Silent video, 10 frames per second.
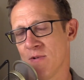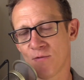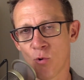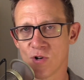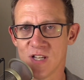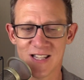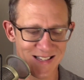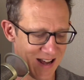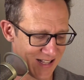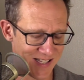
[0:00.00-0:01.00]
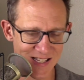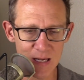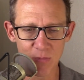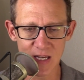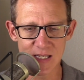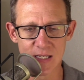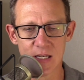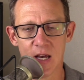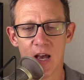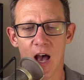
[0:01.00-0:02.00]
And of course, it's not seamless,
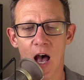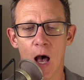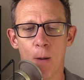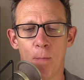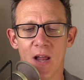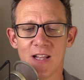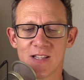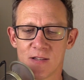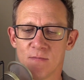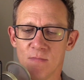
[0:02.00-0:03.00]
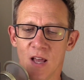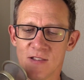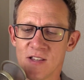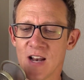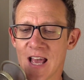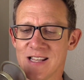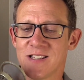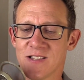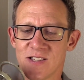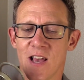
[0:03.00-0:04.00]
but it's a
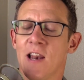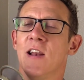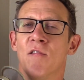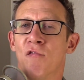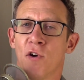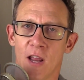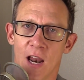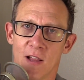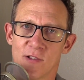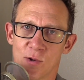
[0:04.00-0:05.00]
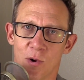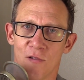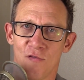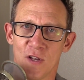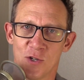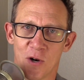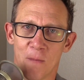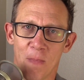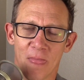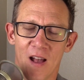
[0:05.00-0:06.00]
nice set it and forget it sort of
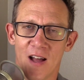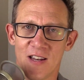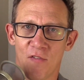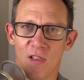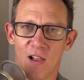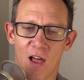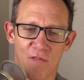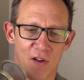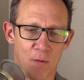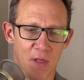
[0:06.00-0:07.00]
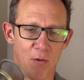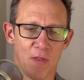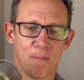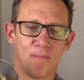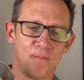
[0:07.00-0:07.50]
feature. Definitely a lot of fun to play with.